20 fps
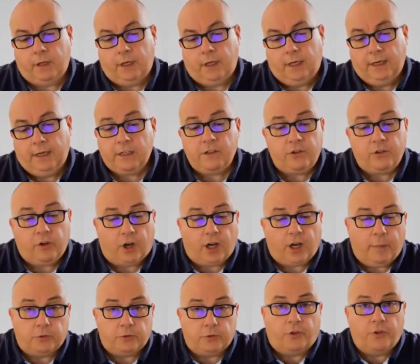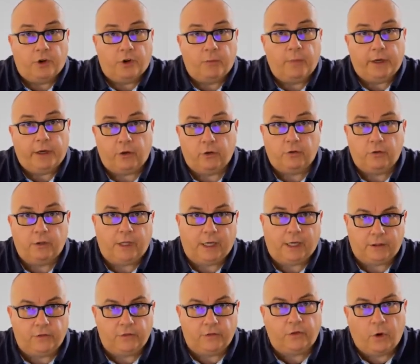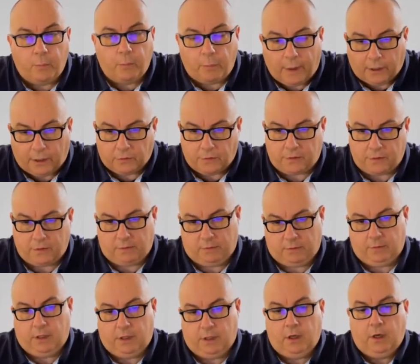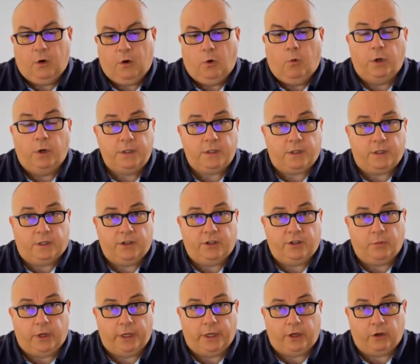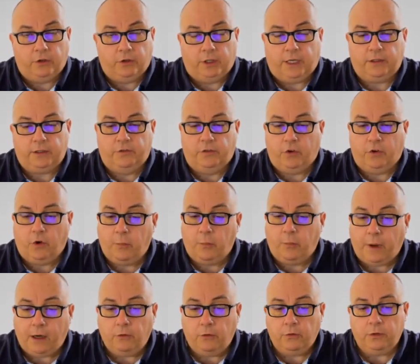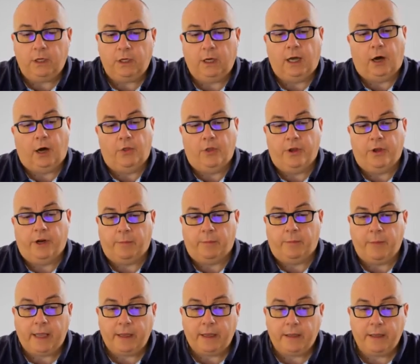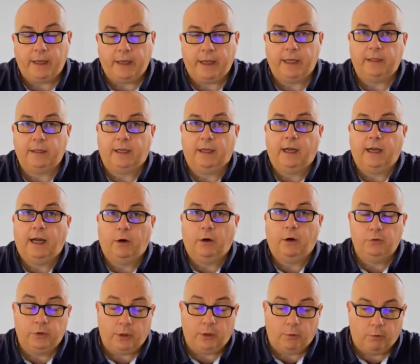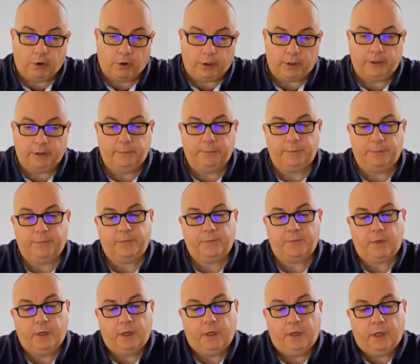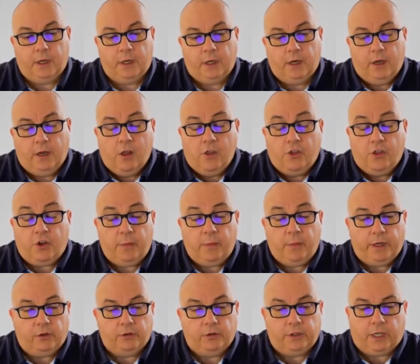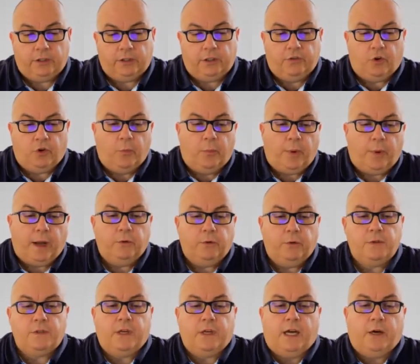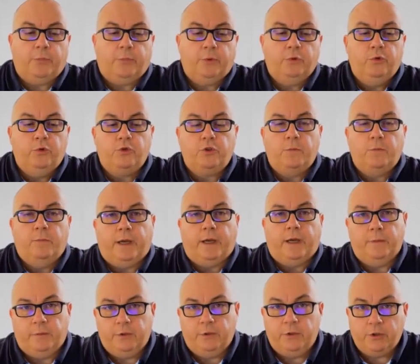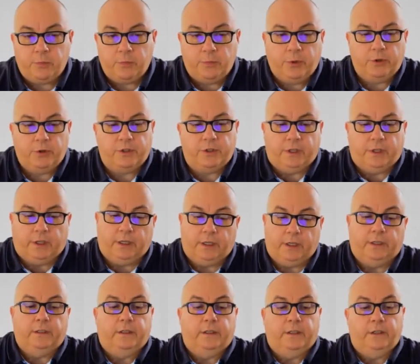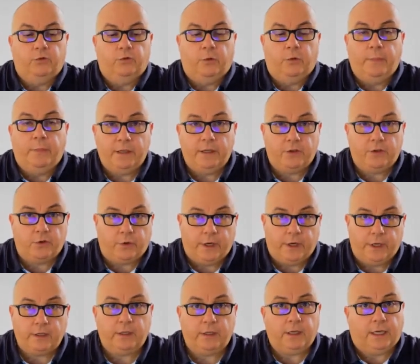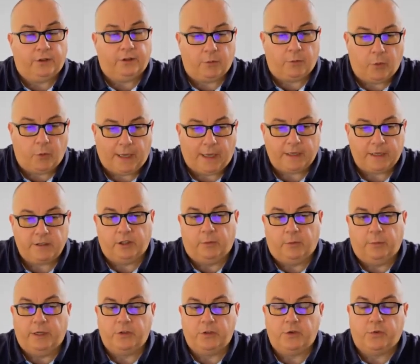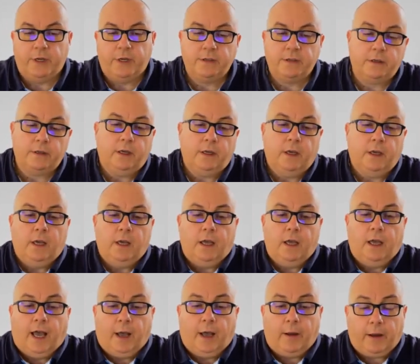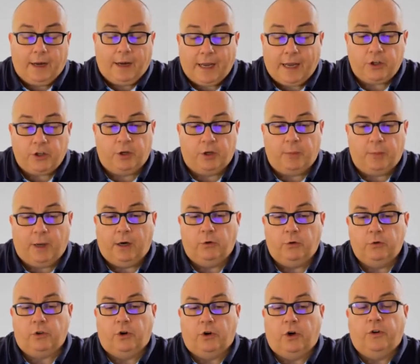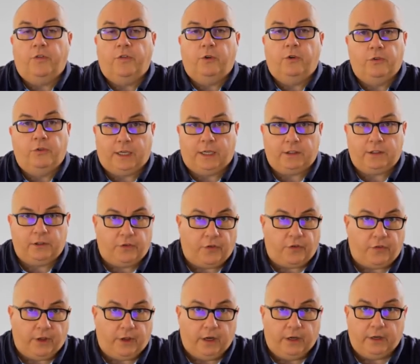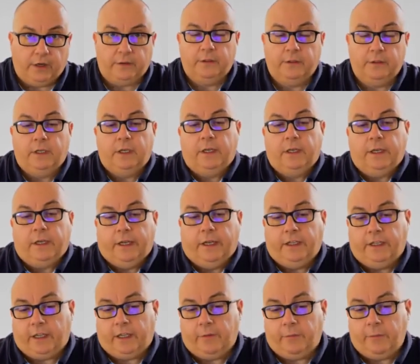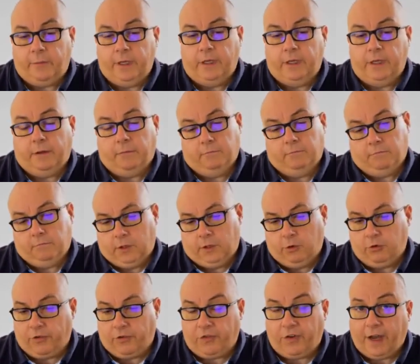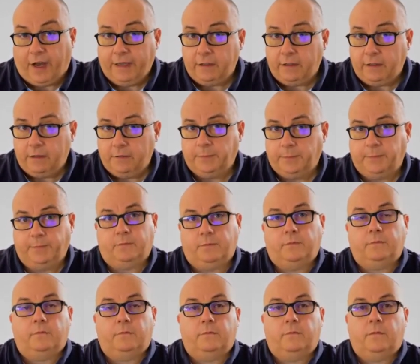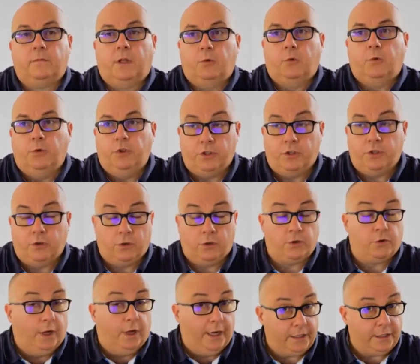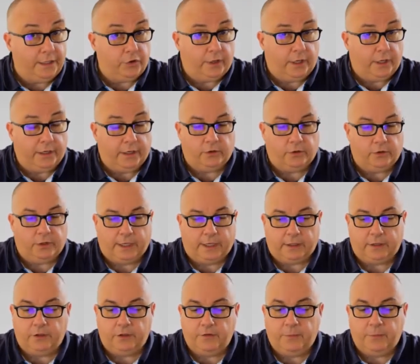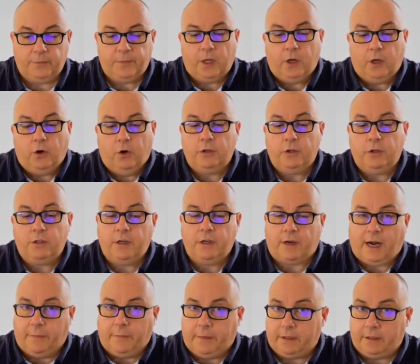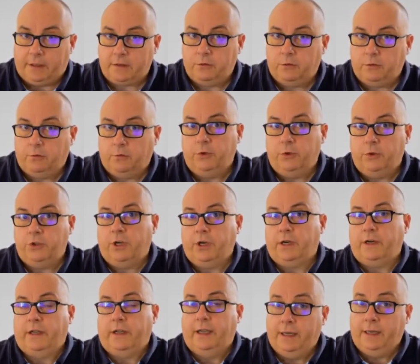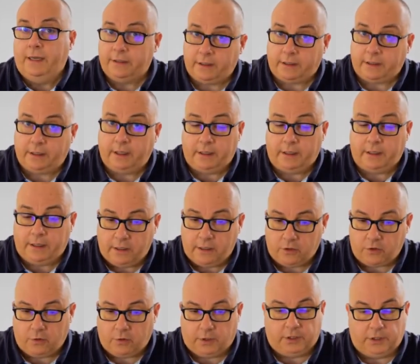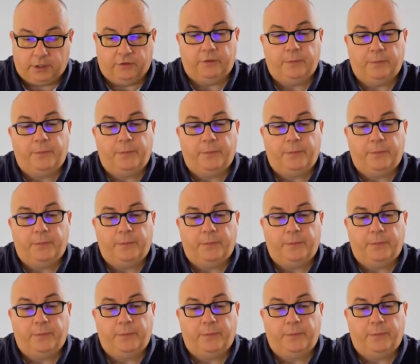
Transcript: Let's talk about thermally conductive compounds. What is a thermally conductive compound, how they are made, and how do they work? Thermally conductive compounds are produced by dispersing into a base resin, a thermoplastic base resin, a large amount of conductive filler. It can be graphite, which is also electrically conductive, or ceramics, which are electrically insulative.